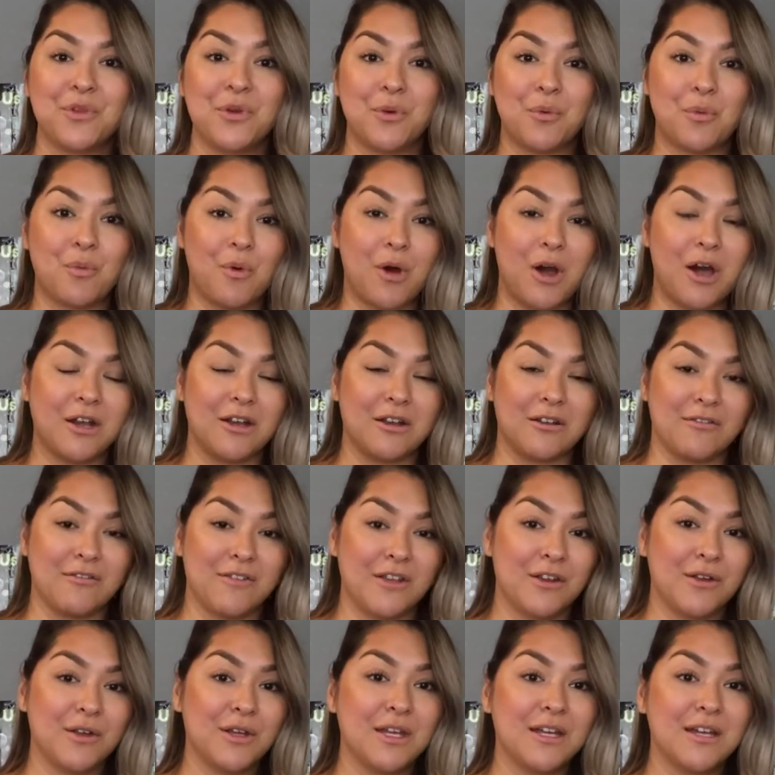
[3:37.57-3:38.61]
Water,
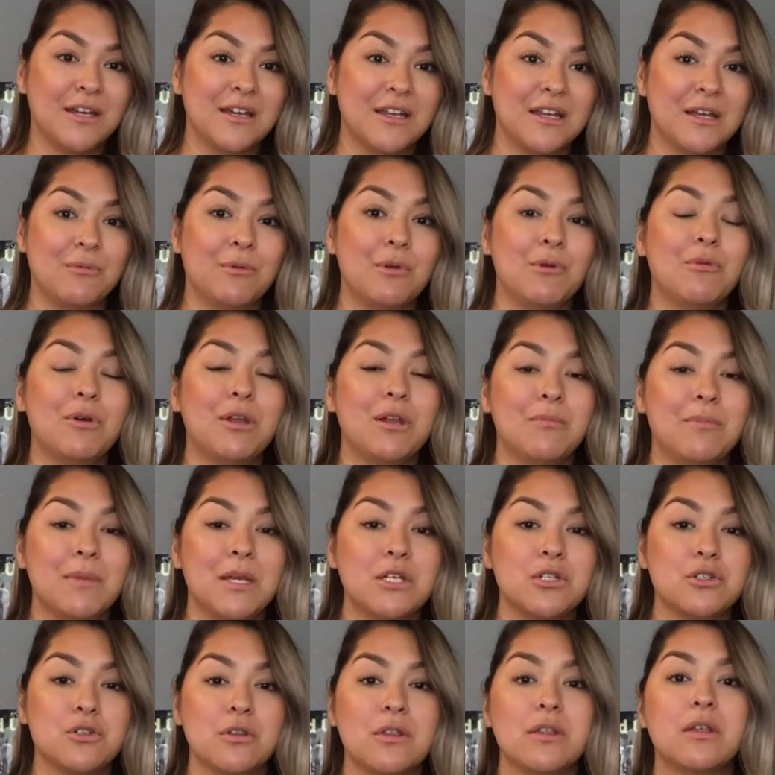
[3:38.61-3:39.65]
very good. And we want to make
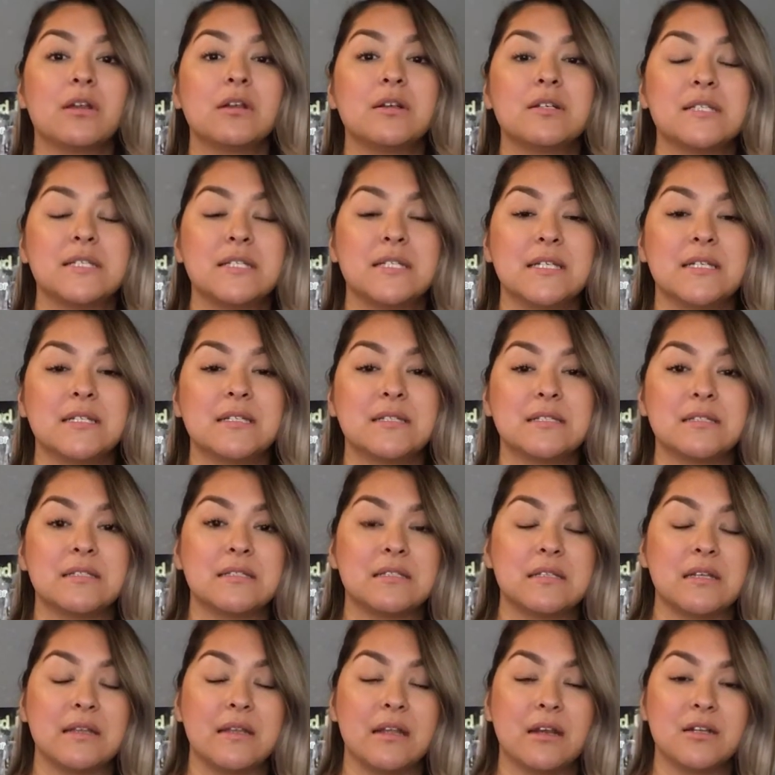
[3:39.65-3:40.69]
sure that our
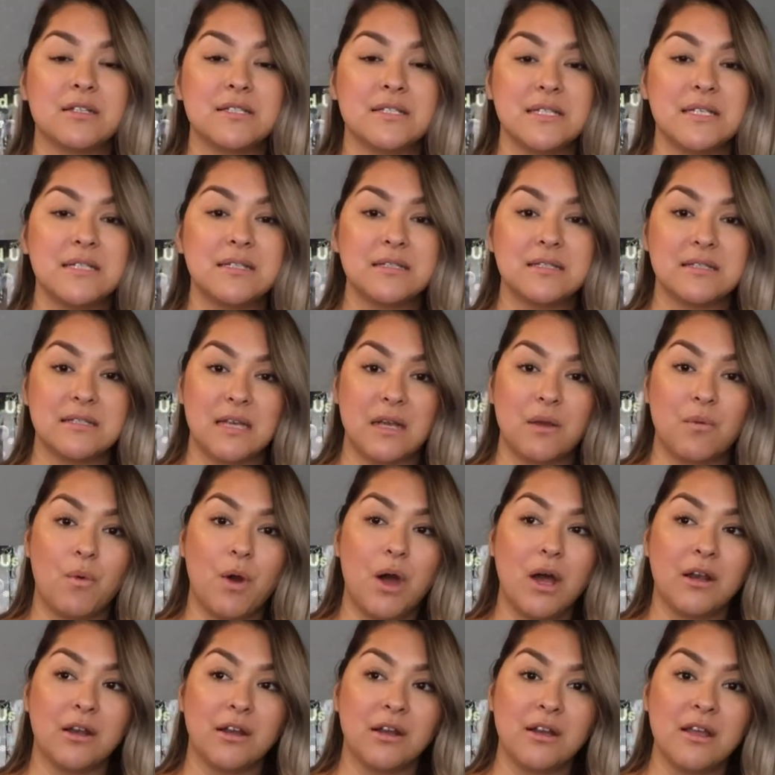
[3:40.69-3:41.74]
seeds stay
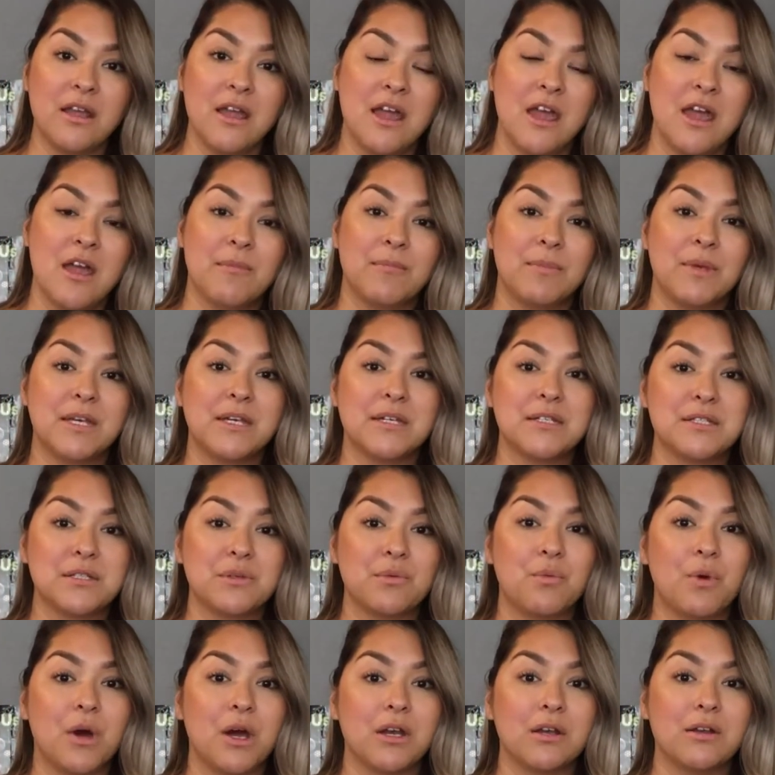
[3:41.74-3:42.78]
watered because the
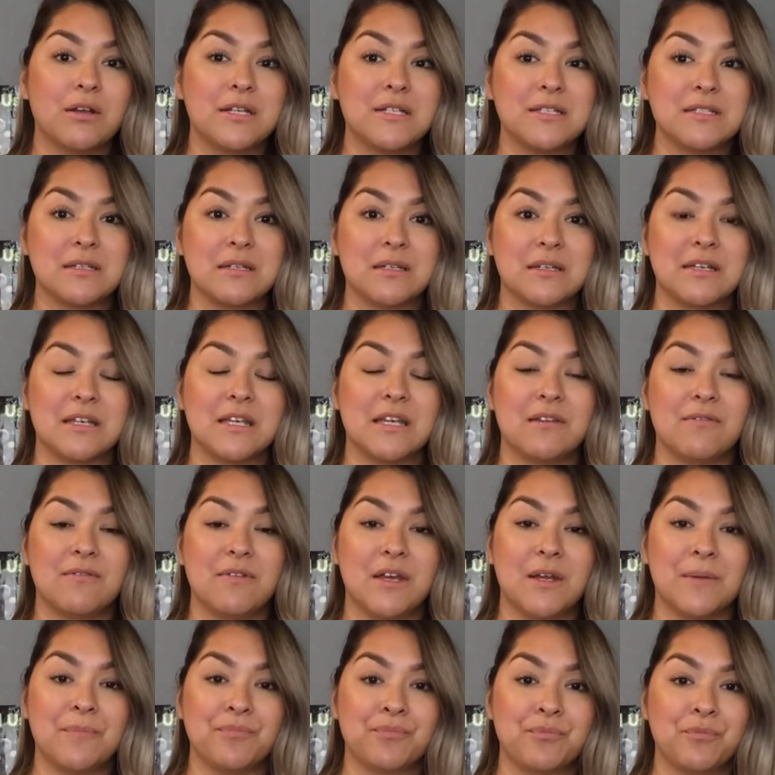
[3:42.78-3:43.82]
water is going to give
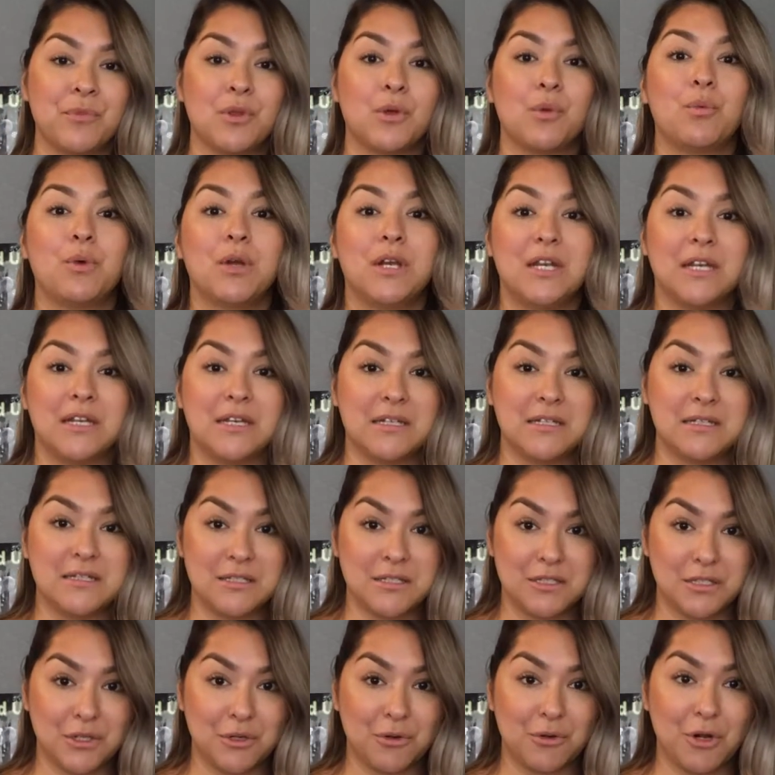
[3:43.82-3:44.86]
it what it needs
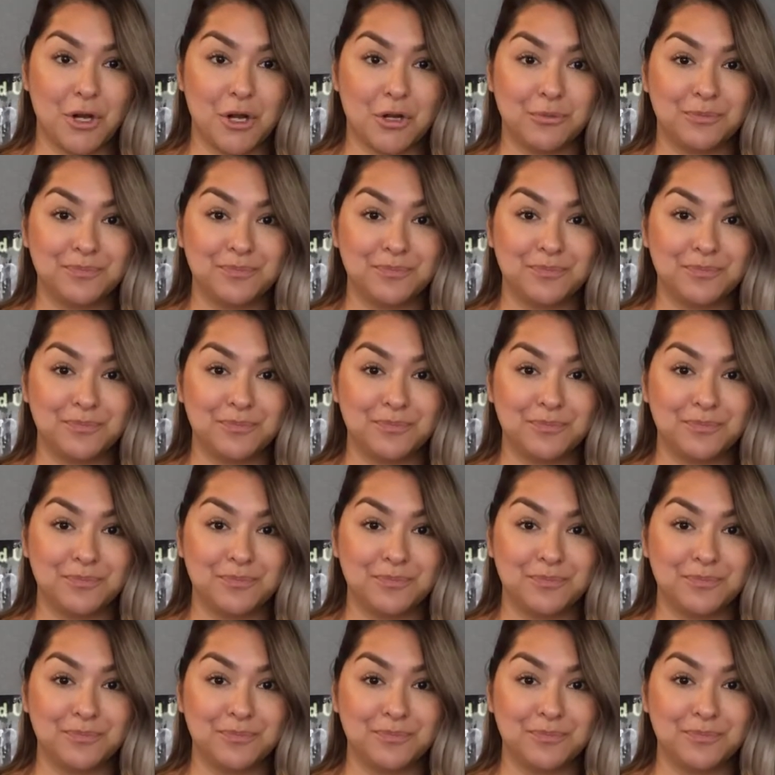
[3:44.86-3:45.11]
to grow.